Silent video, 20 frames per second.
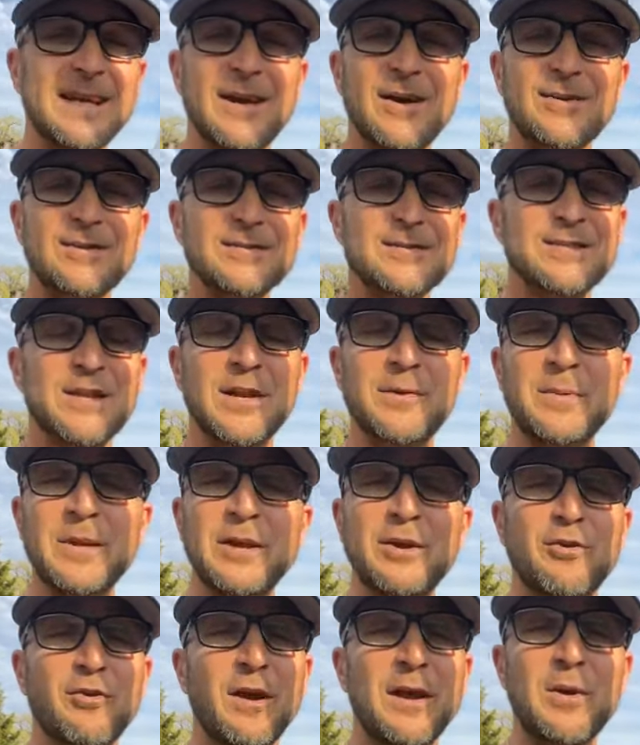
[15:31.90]
You know, it's going to
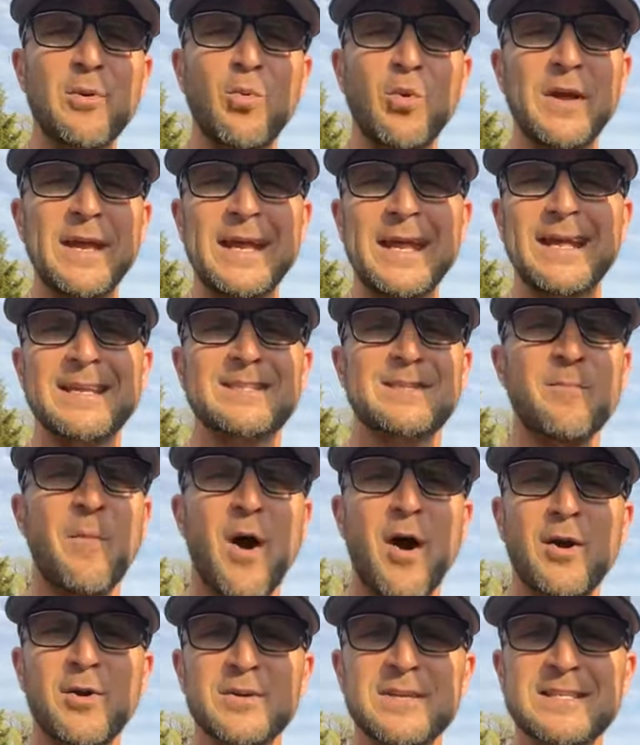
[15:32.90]
be a great weekend.
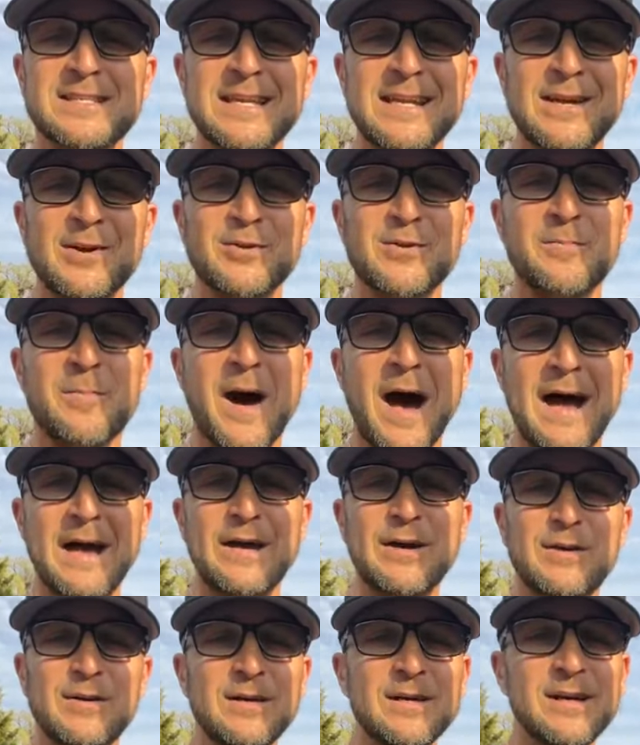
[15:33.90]
Tomorrow is Cinco de
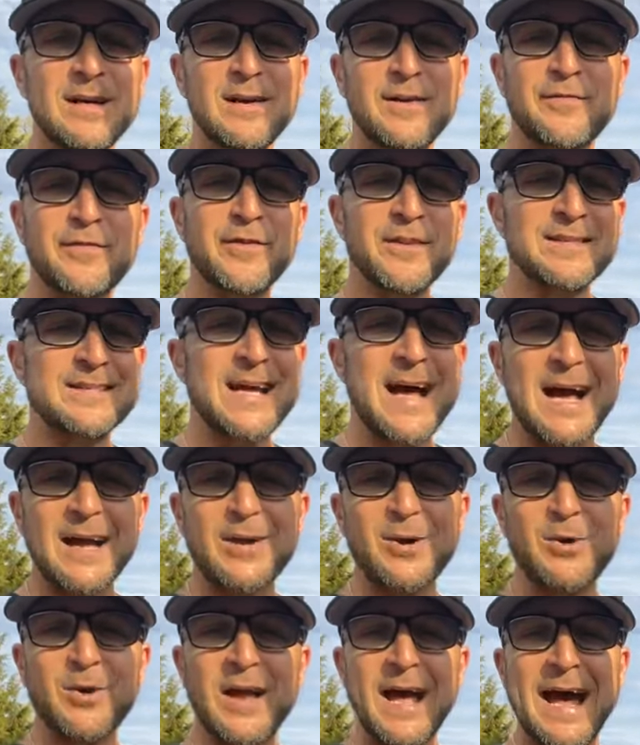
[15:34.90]
Mayo. For the
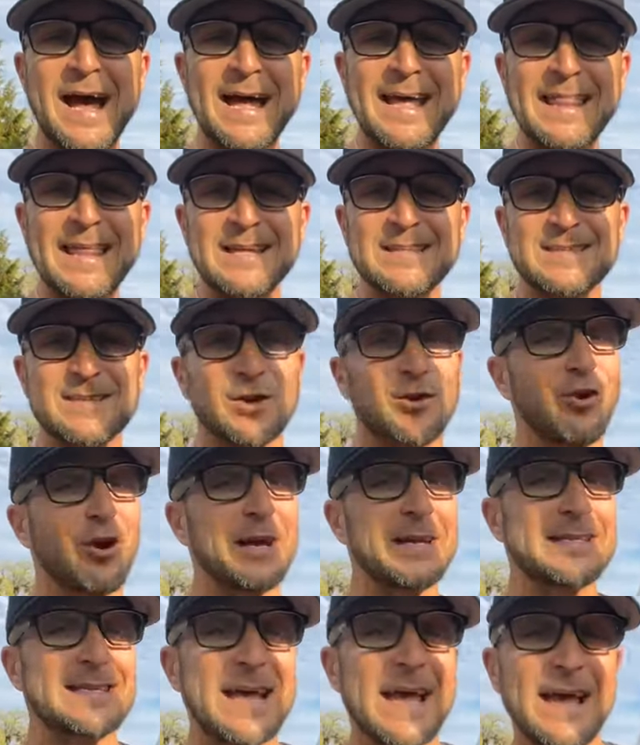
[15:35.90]
taco guy, that's a
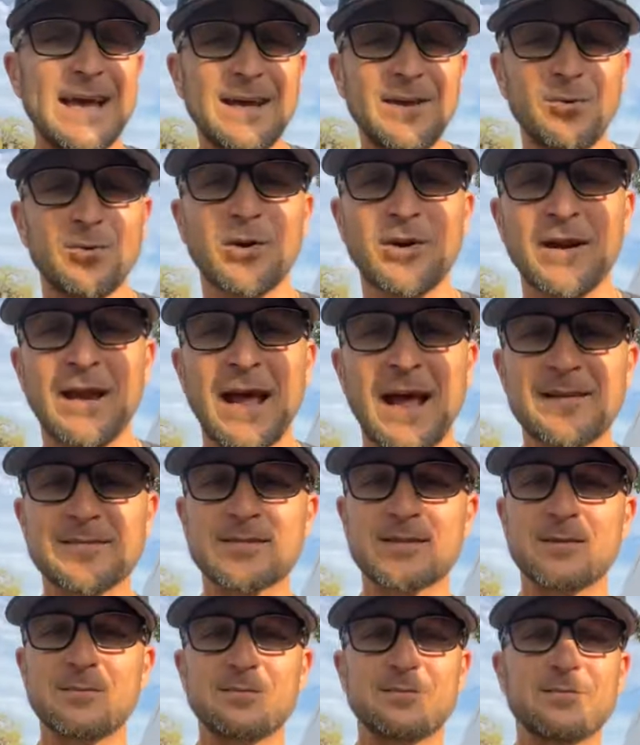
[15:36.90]
great day. We're going to
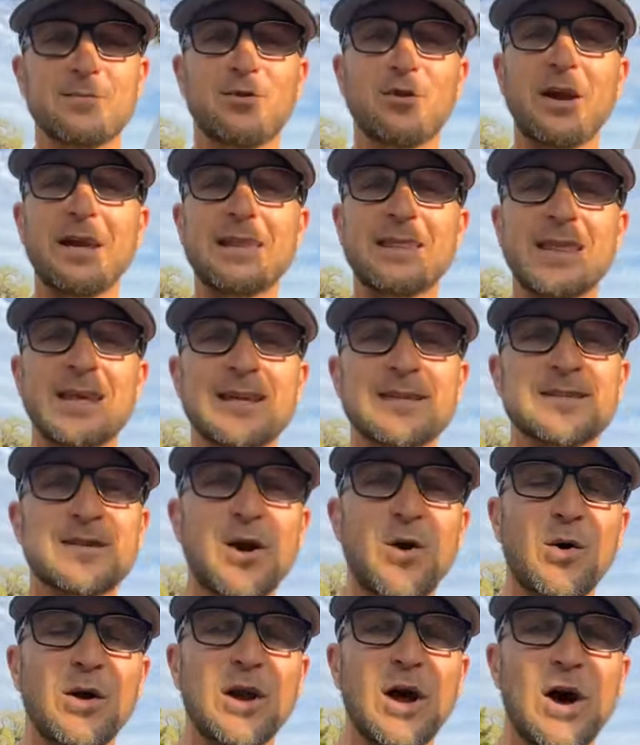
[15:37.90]
have some great things
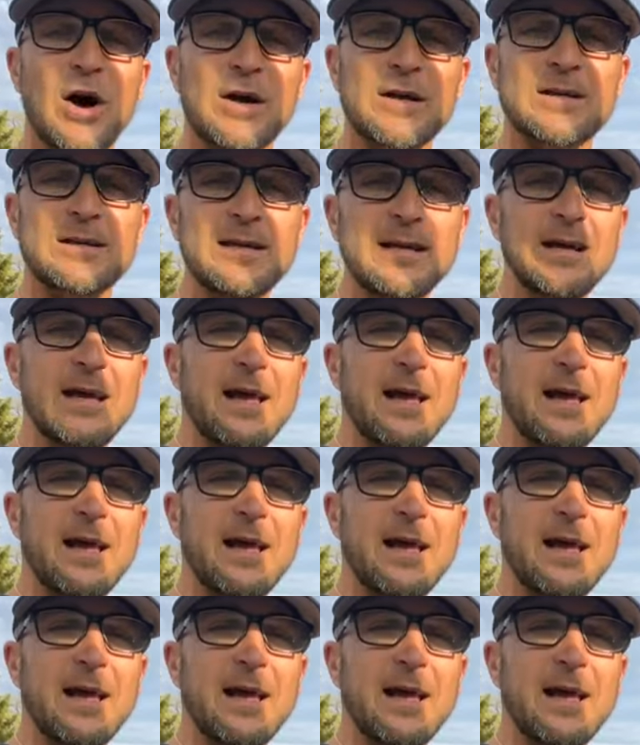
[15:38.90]
going on.